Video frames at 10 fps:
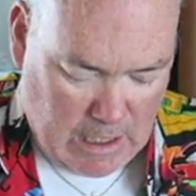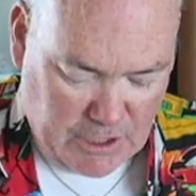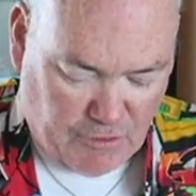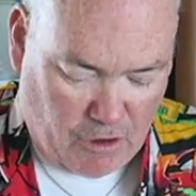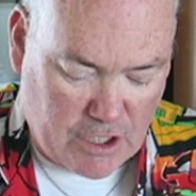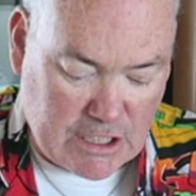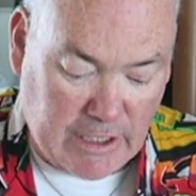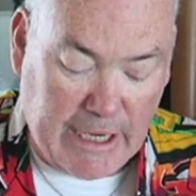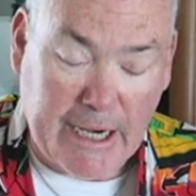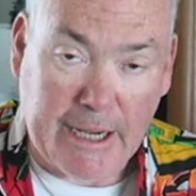as far as
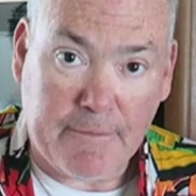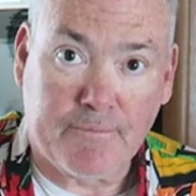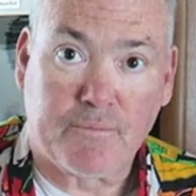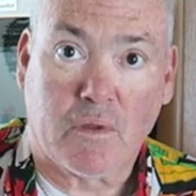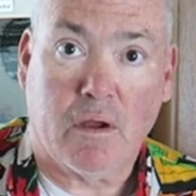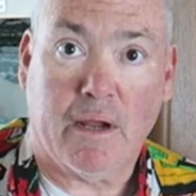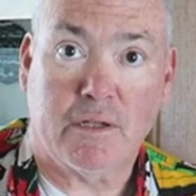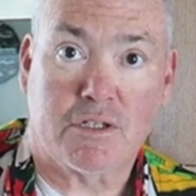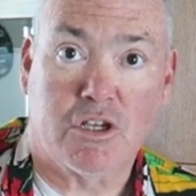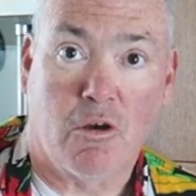cleaning, all
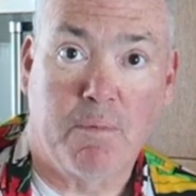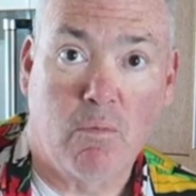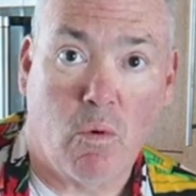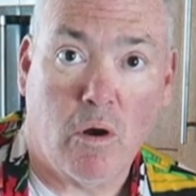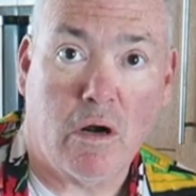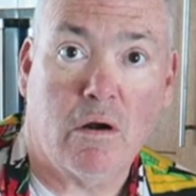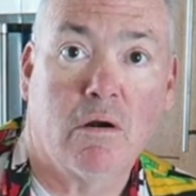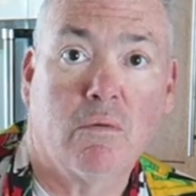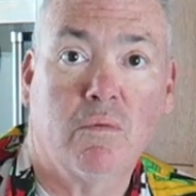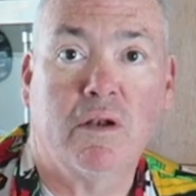right, soap and
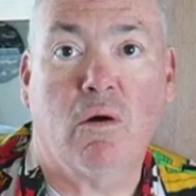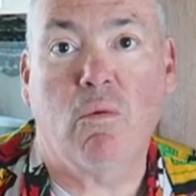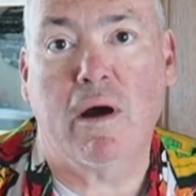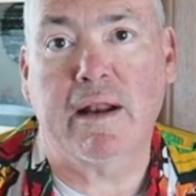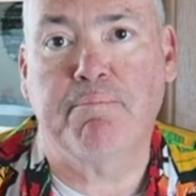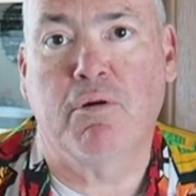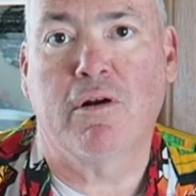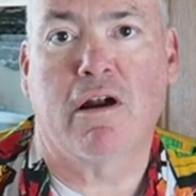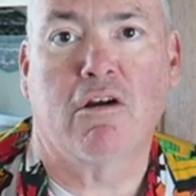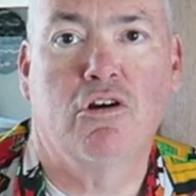water, we don't want to
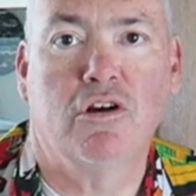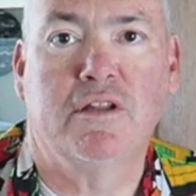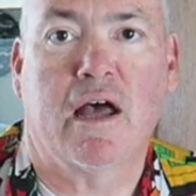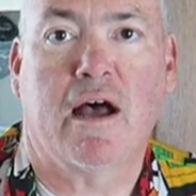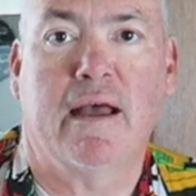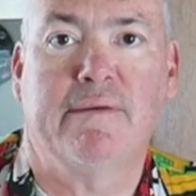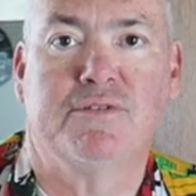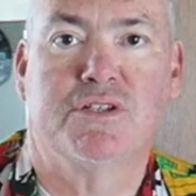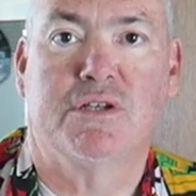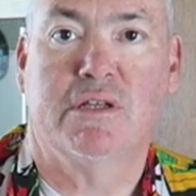put our good
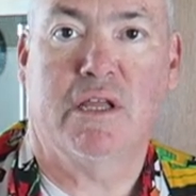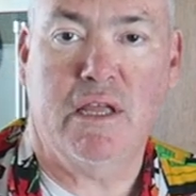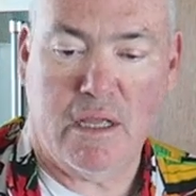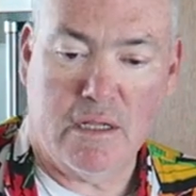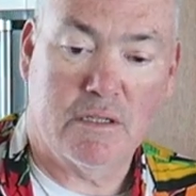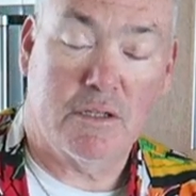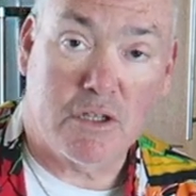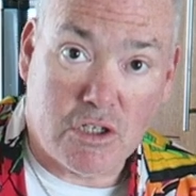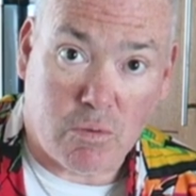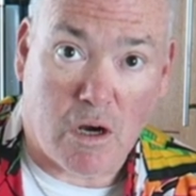knives in the
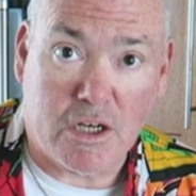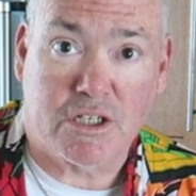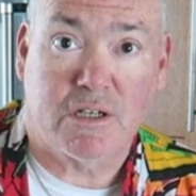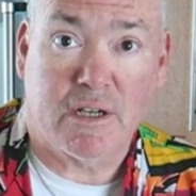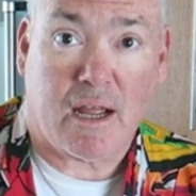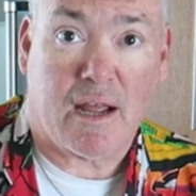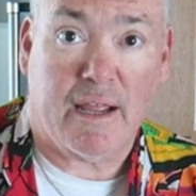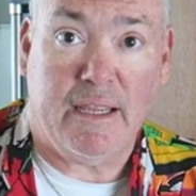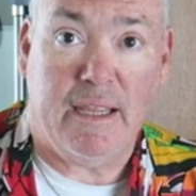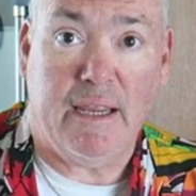dishwasher, the
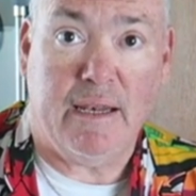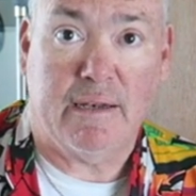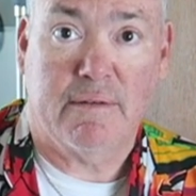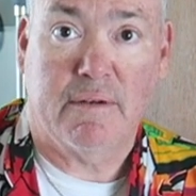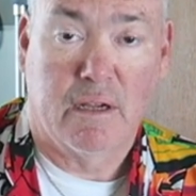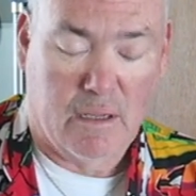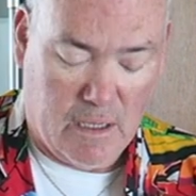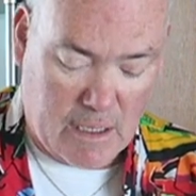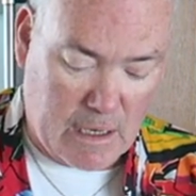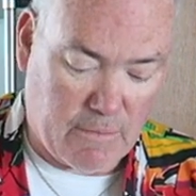high heat
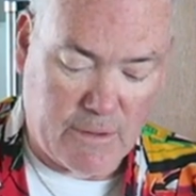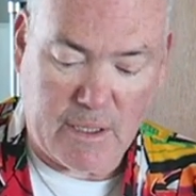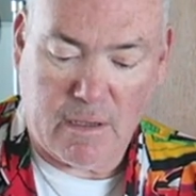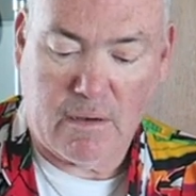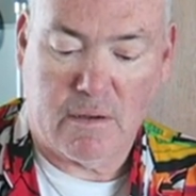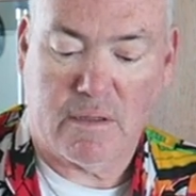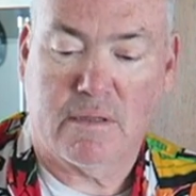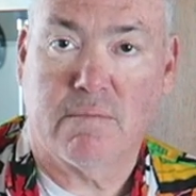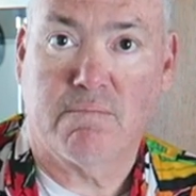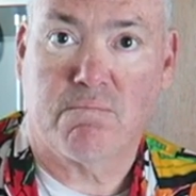and everything
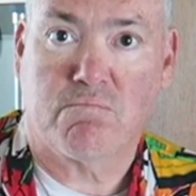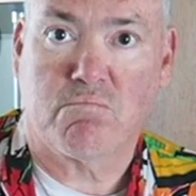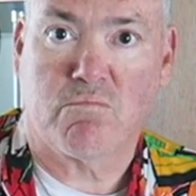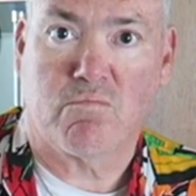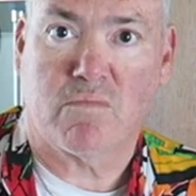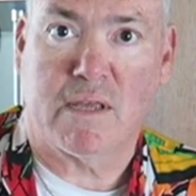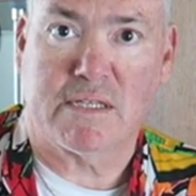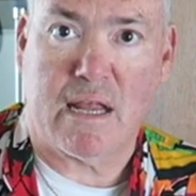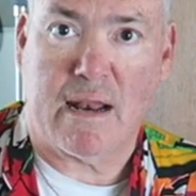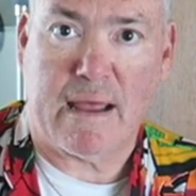
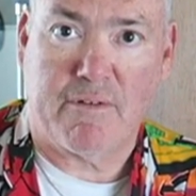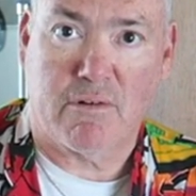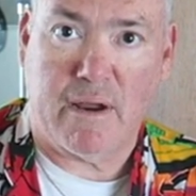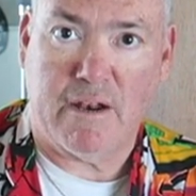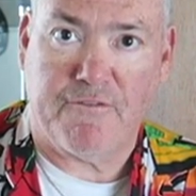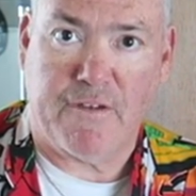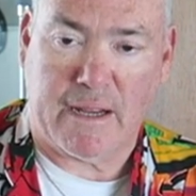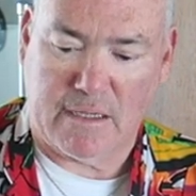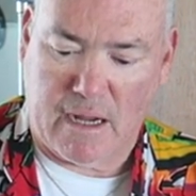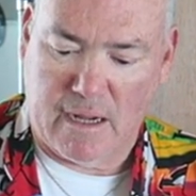does not have a great
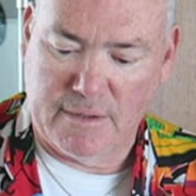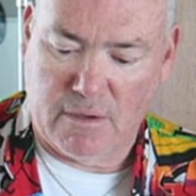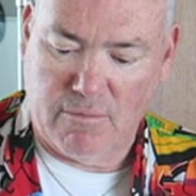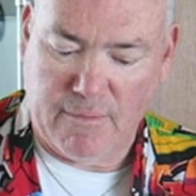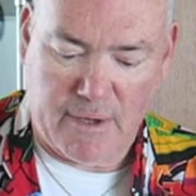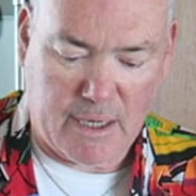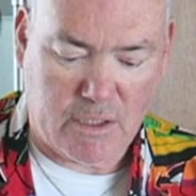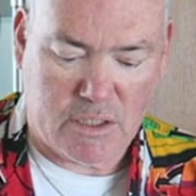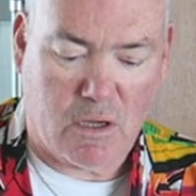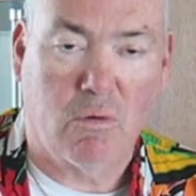effect on the
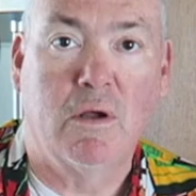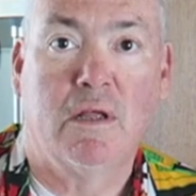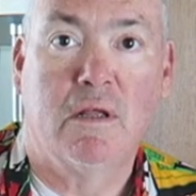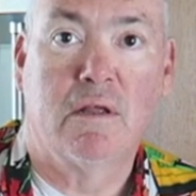riveting. So